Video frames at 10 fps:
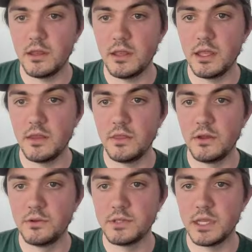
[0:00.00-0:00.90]

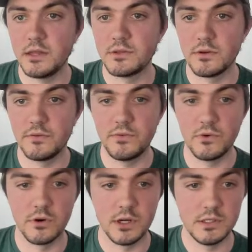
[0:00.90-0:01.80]
getting those answered
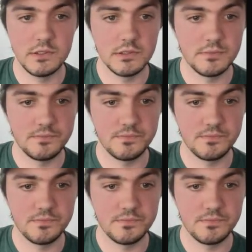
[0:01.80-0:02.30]
for us.